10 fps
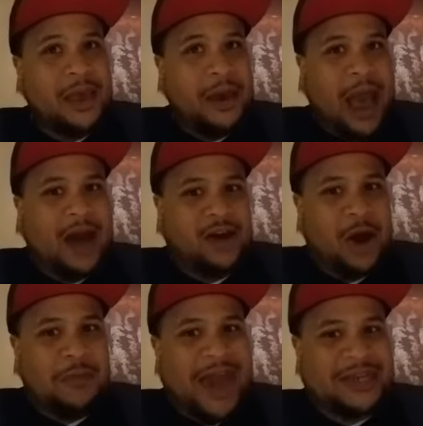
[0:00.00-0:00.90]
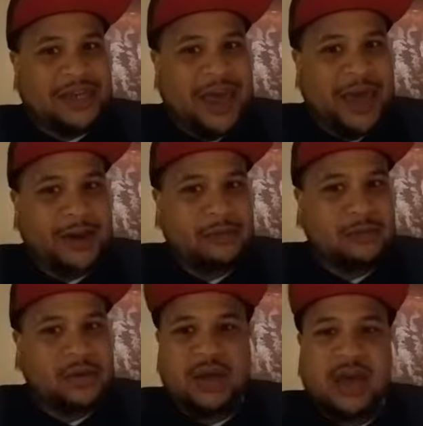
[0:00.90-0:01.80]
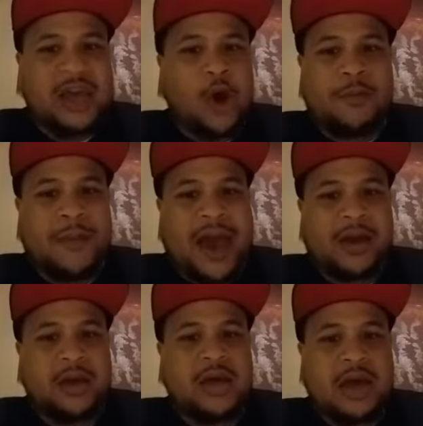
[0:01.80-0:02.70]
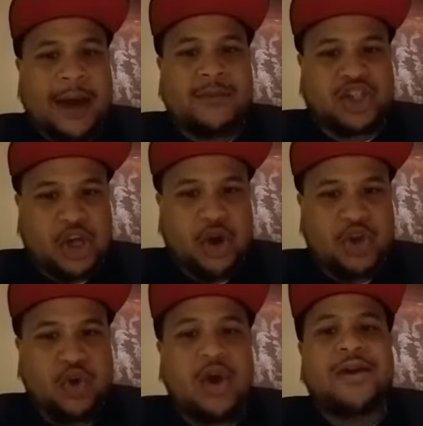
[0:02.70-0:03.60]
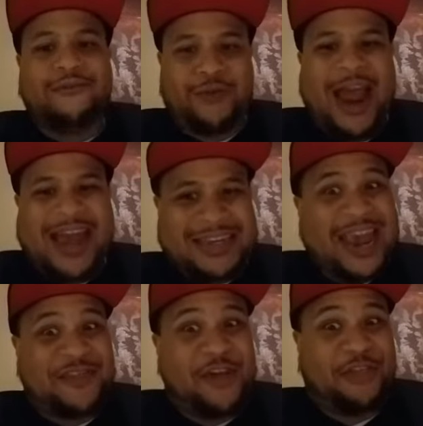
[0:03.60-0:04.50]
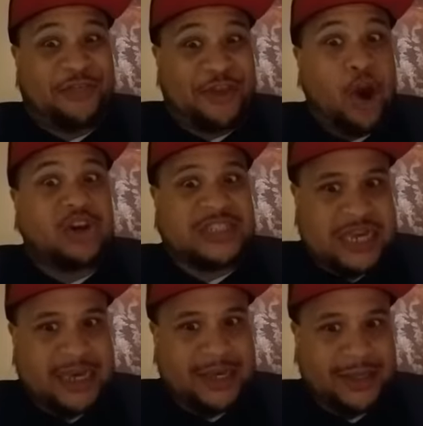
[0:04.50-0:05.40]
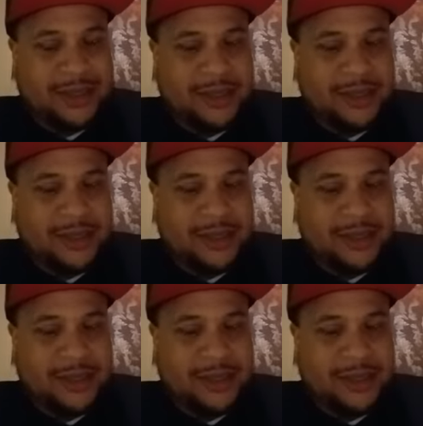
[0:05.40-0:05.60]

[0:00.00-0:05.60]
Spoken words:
I'll come back to that. It don't matter. I'm going to show you. Friday the 13th.